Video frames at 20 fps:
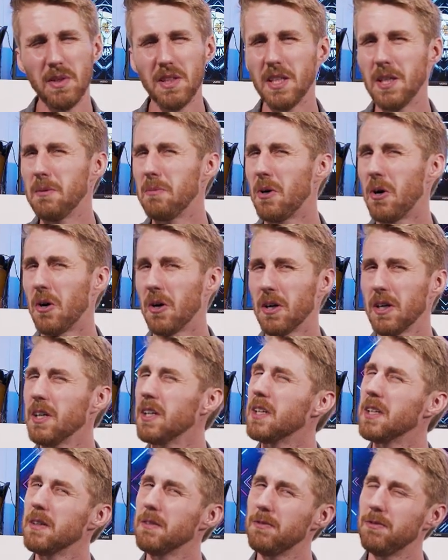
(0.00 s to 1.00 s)
of them are
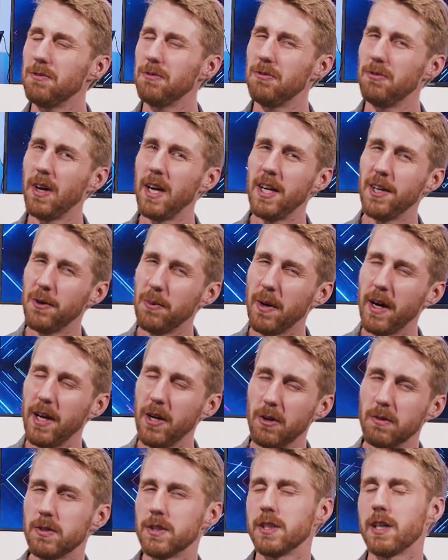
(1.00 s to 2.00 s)
gonna fade
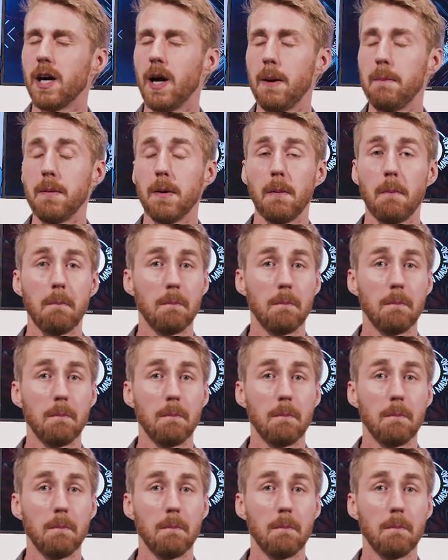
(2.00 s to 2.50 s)
away over time.